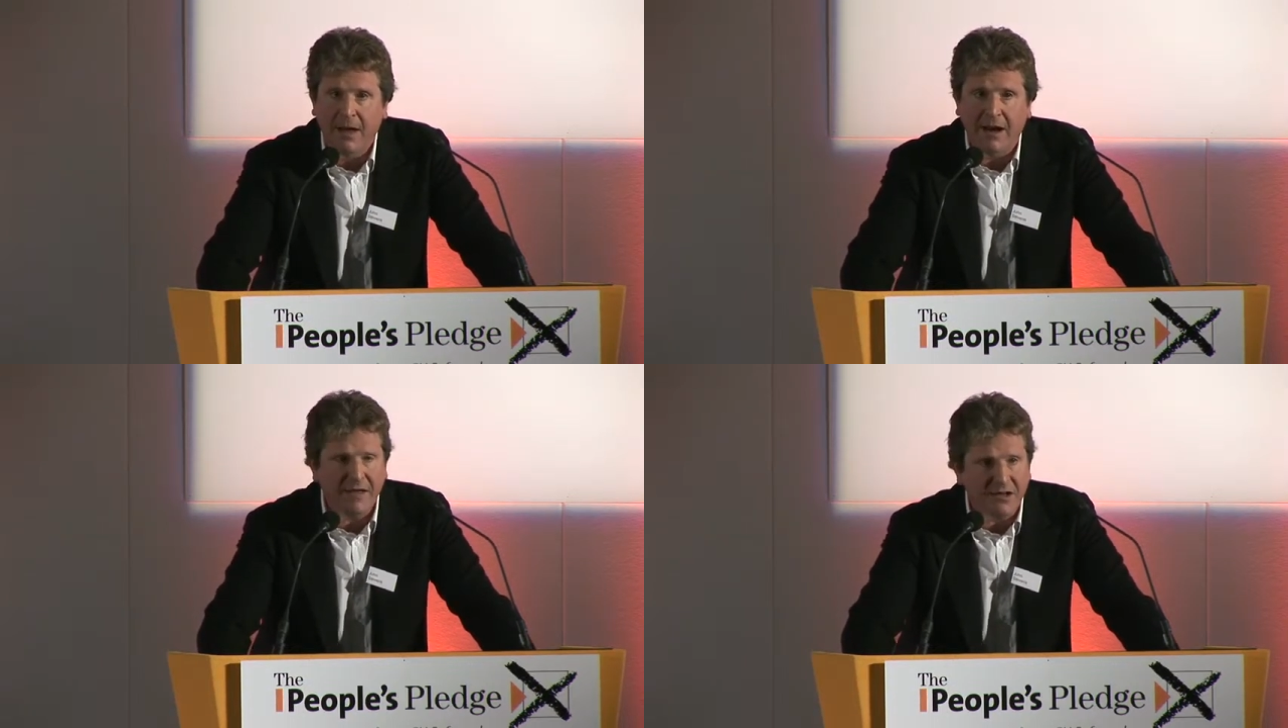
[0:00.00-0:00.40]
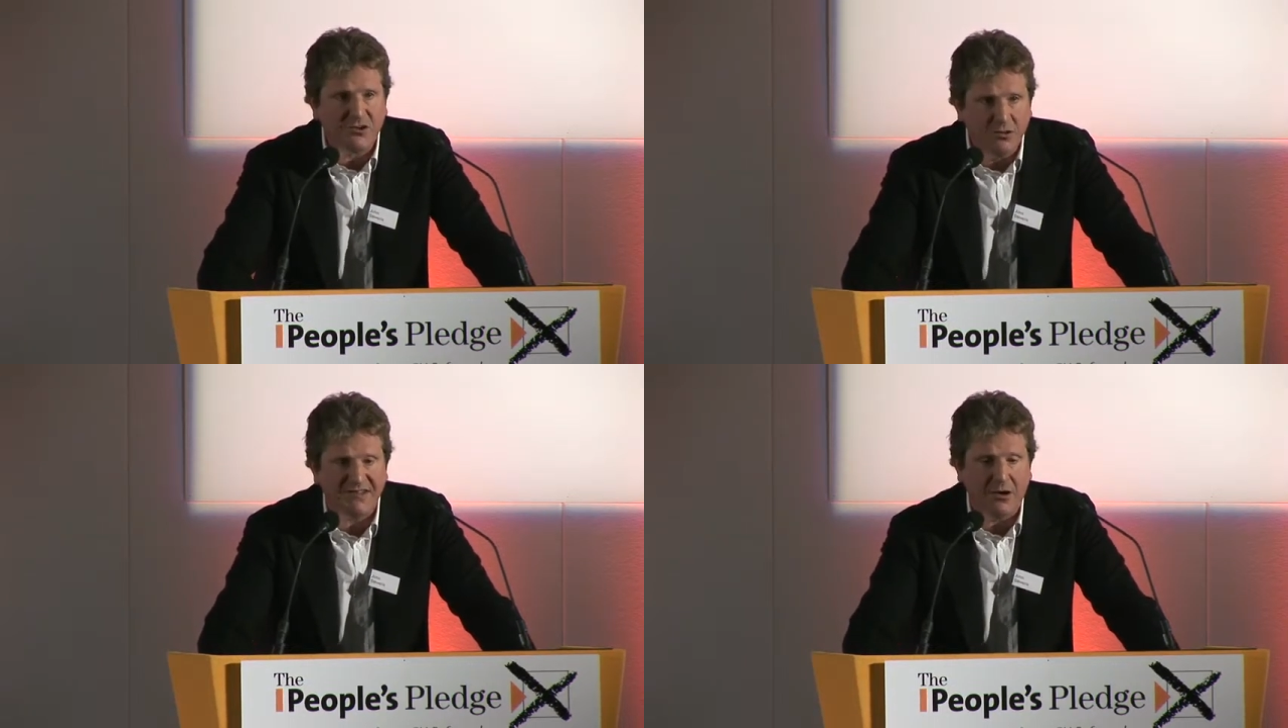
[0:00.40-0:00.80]
And I think
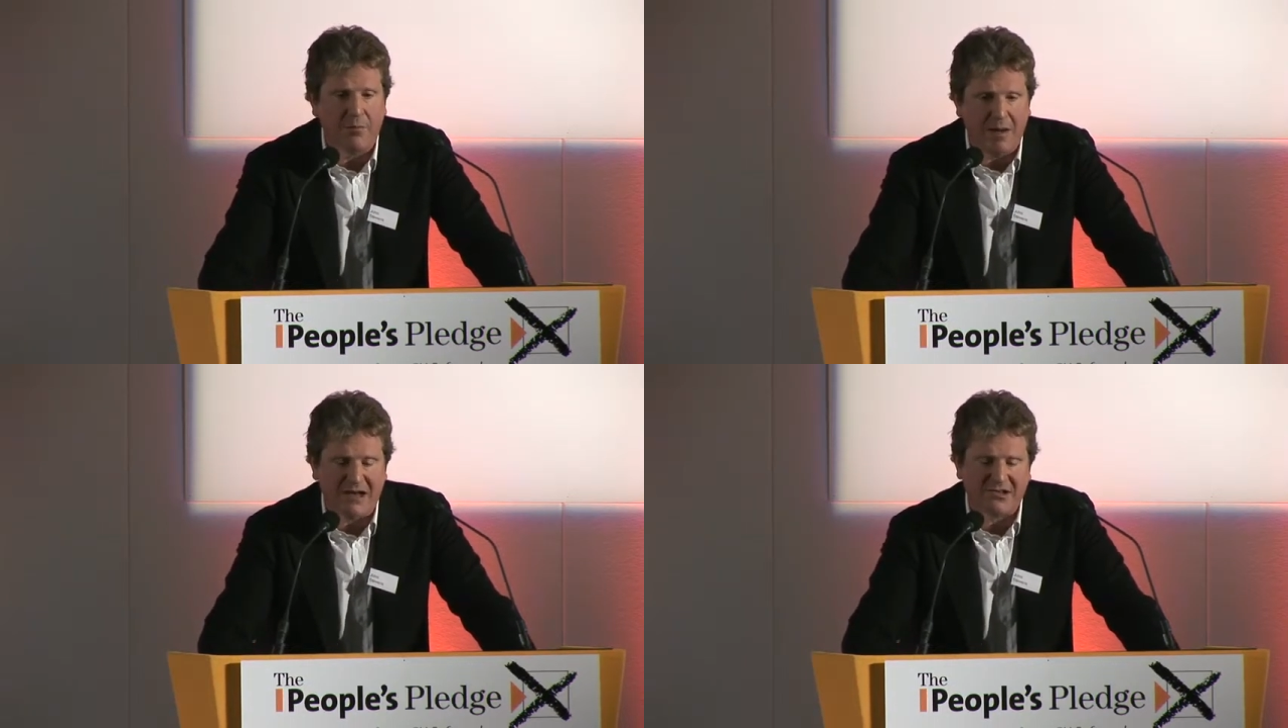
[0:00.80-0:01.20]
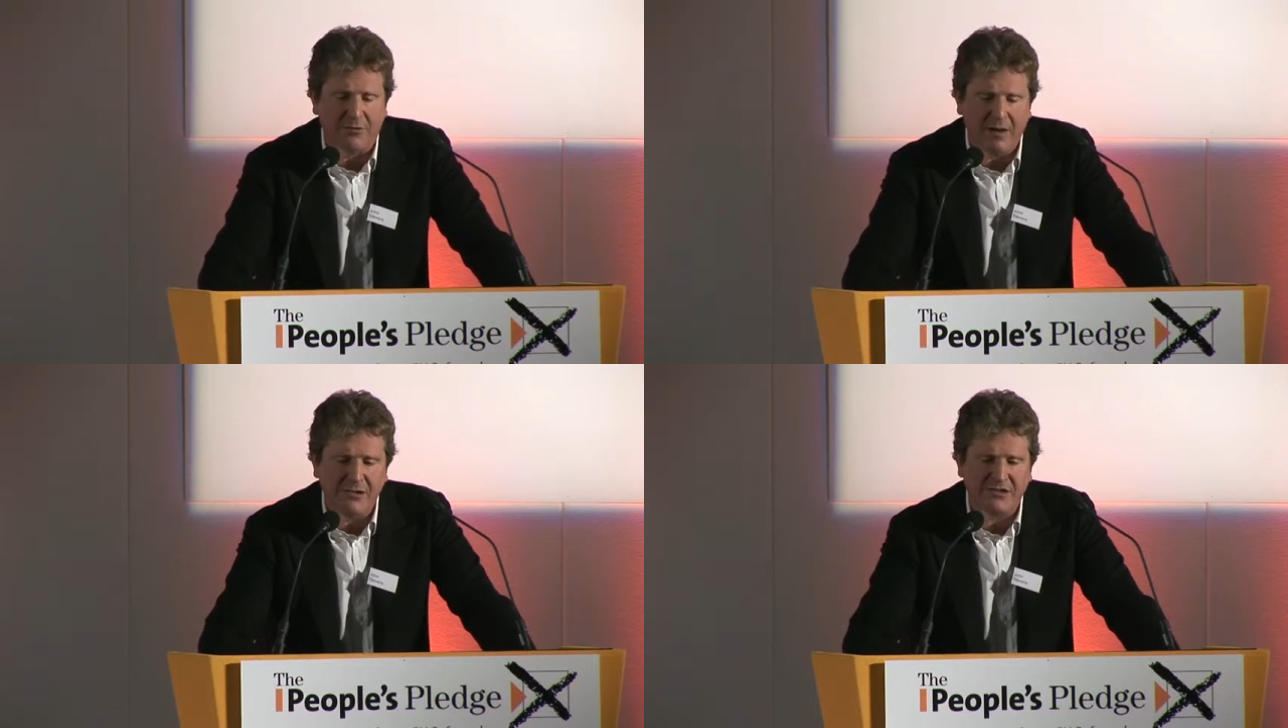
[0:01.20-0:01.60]
it's also a
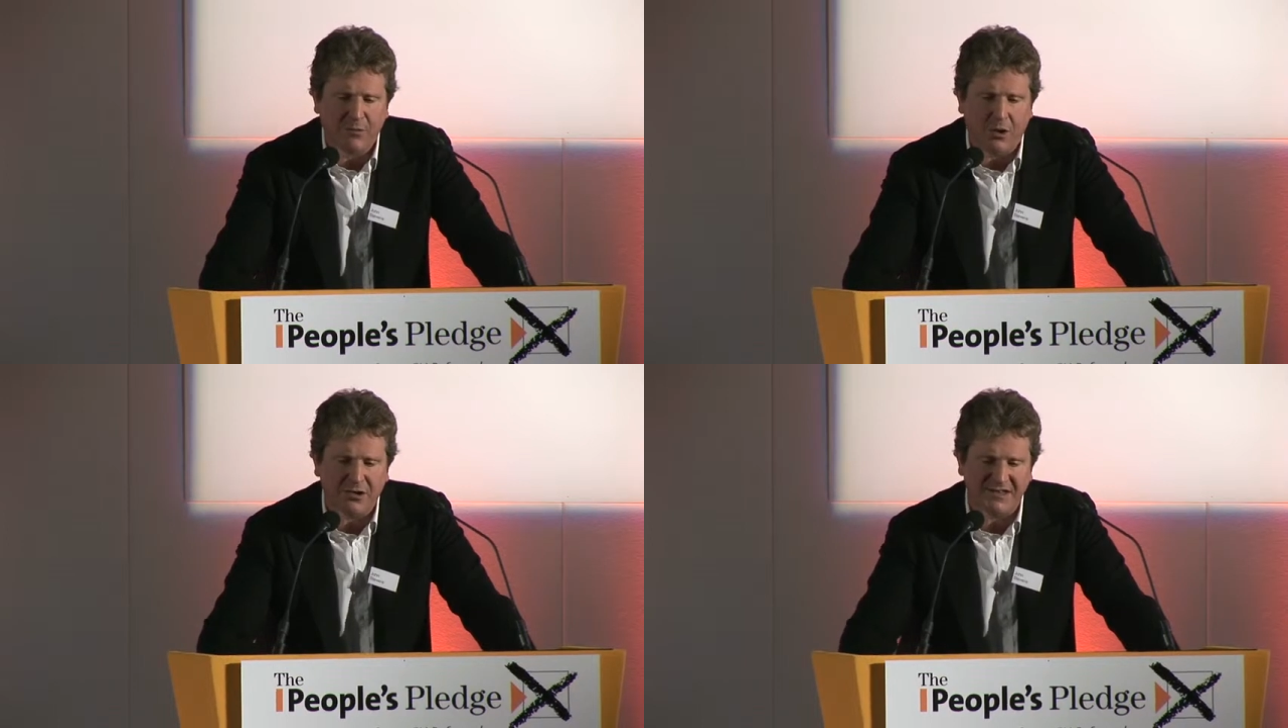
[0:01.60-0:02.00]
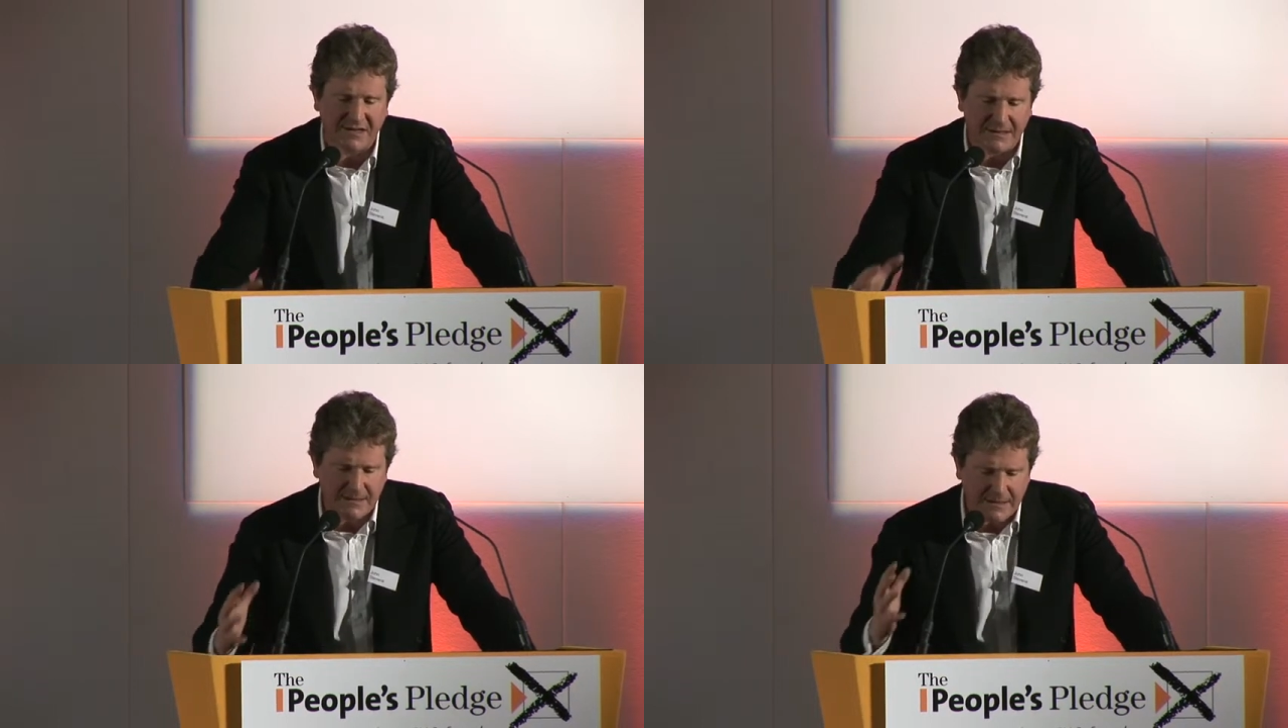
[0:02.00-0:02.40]
matter about
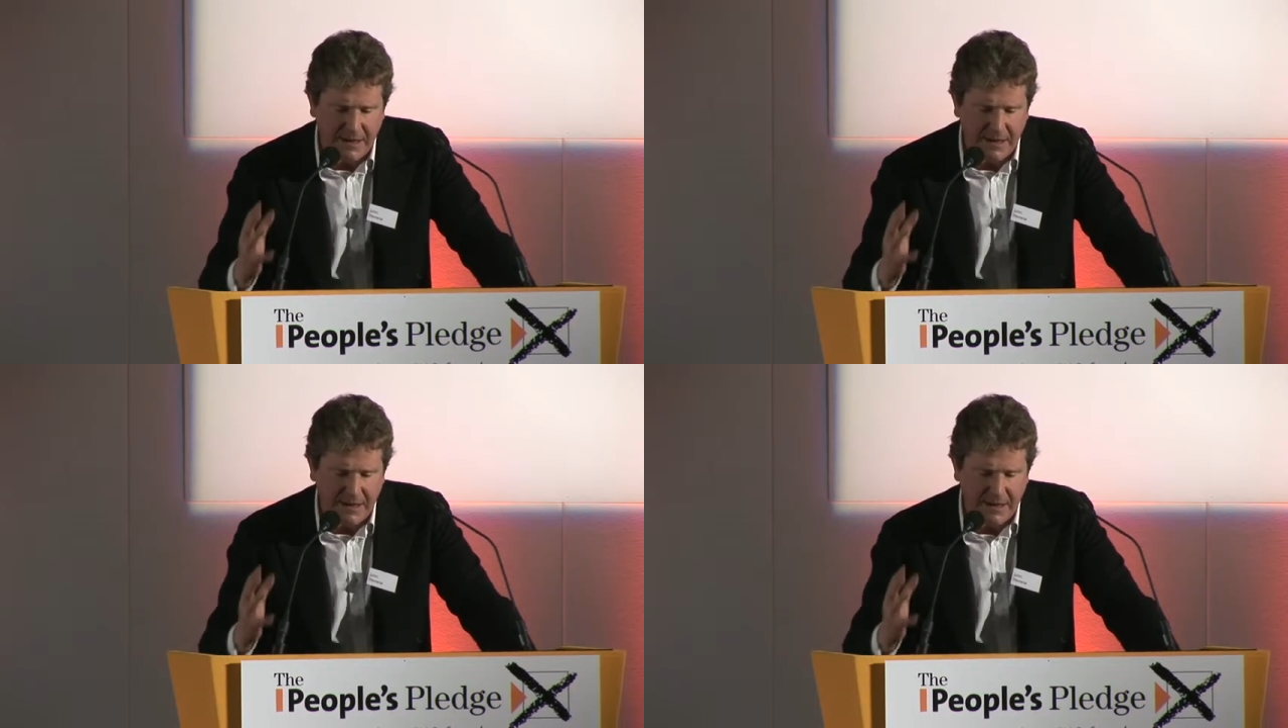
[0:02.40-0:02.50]
democracy